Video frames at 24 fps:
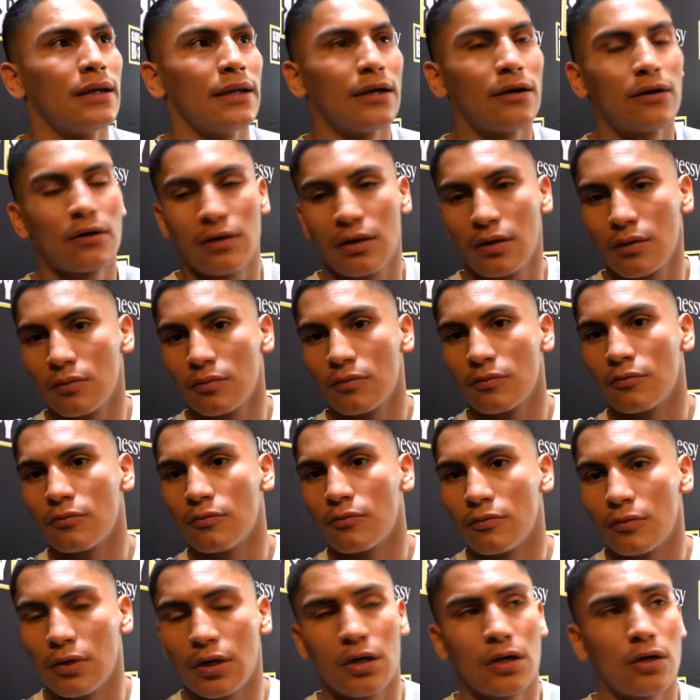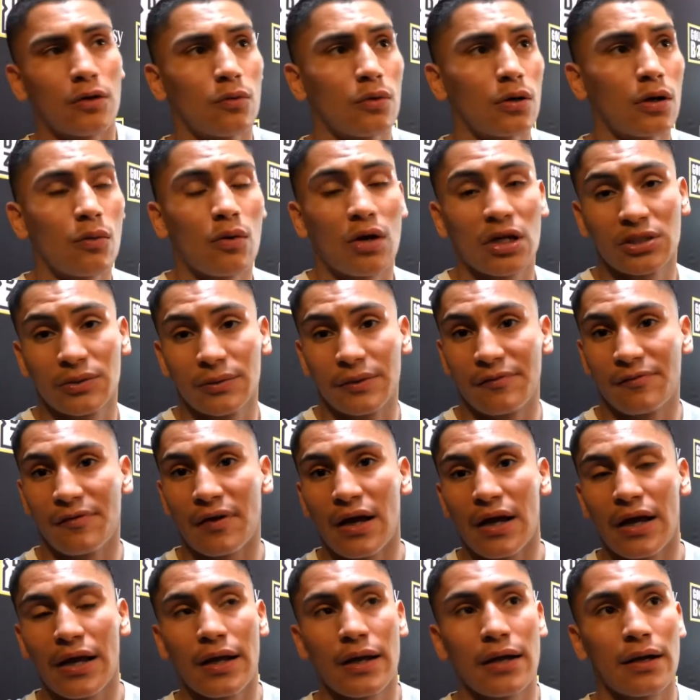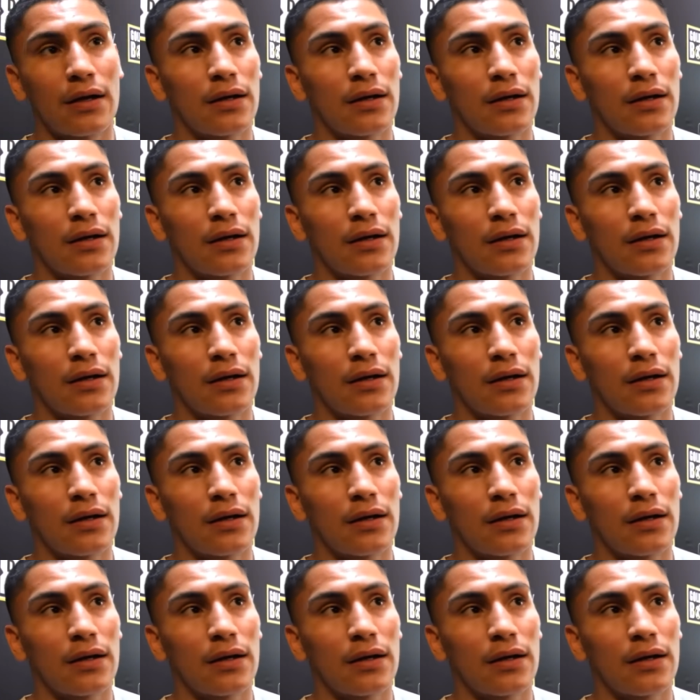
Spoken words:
they'll come want to watch me fight.